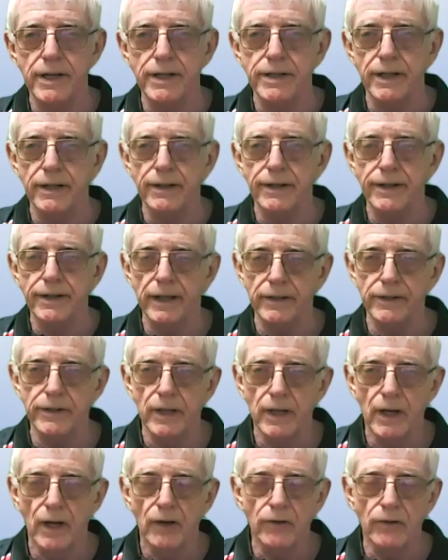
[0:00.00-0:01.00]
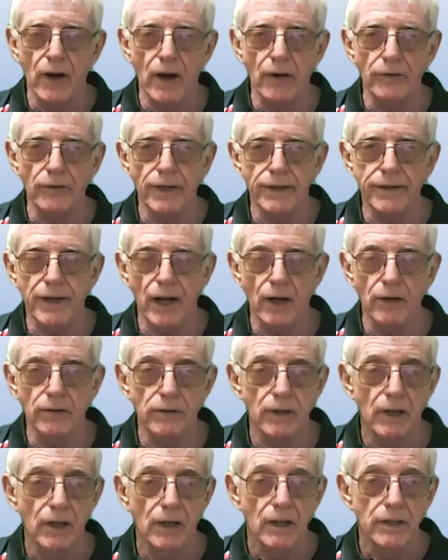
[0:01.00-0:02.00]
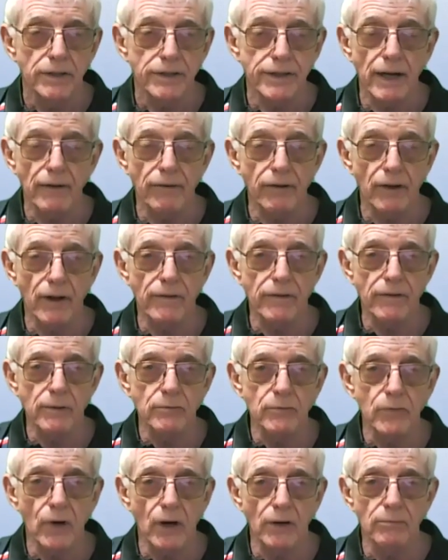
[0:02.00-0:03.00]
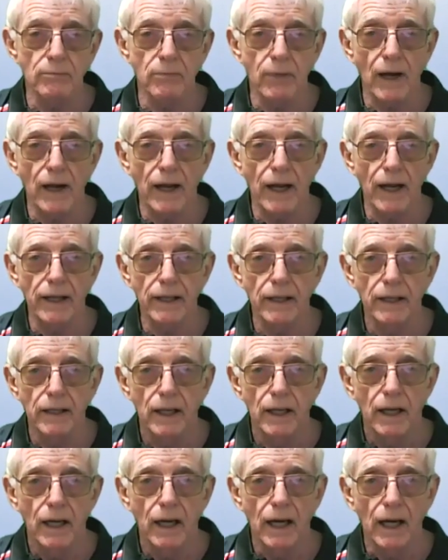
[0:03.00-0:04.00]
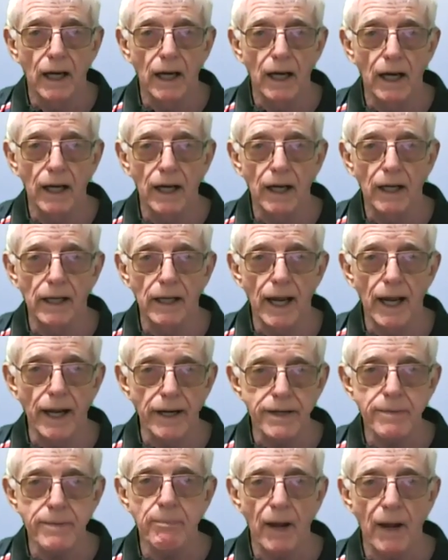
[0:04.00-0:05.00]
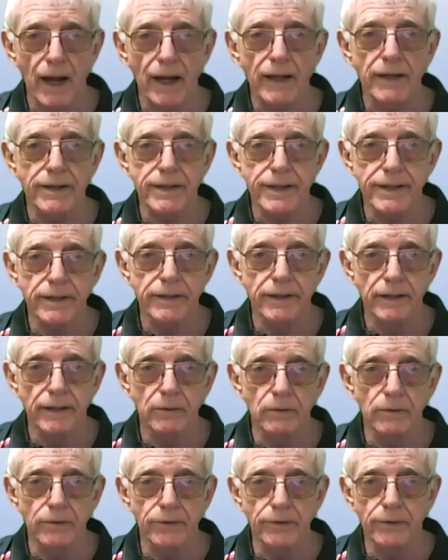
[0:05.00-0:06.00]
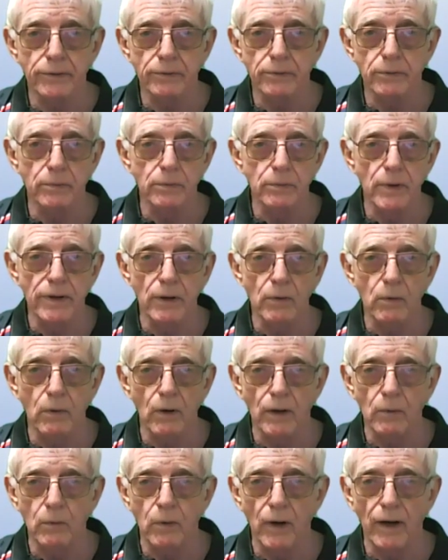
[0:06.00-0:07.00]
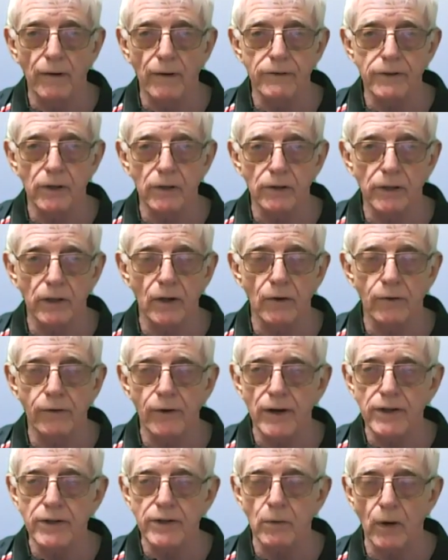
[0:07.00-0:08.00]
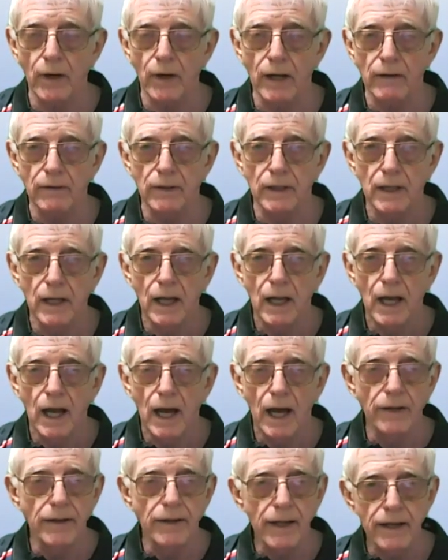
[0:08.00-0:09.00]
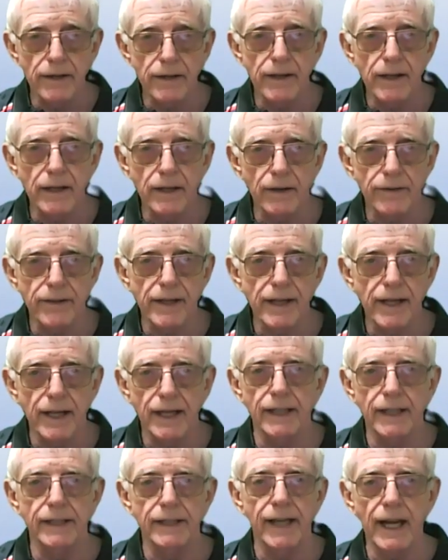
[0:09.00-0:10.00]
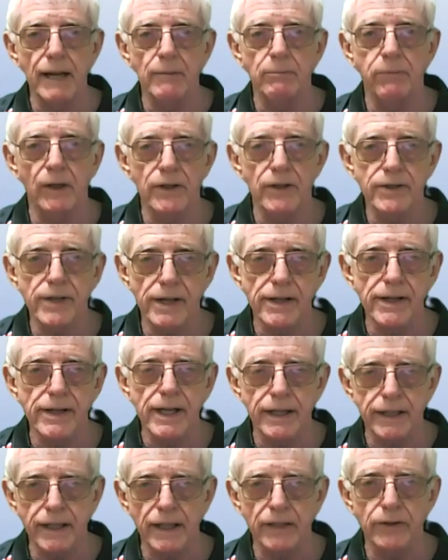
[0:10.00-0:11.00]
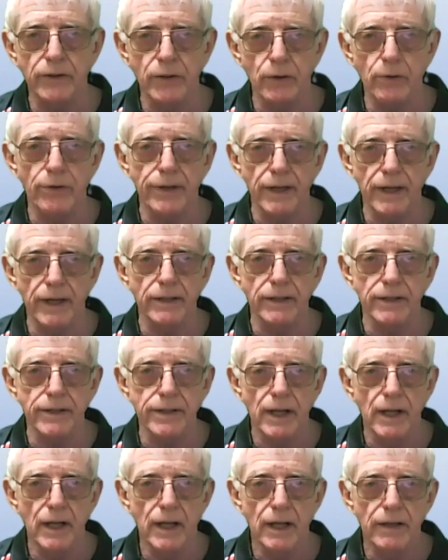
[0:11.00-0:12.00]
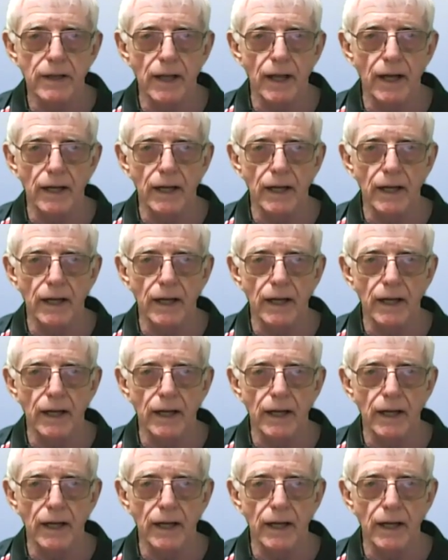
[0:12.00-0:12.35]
and things around the town, several of them run by expats with their wives or girlfriends or whatever, and they are the enablers. They can do things that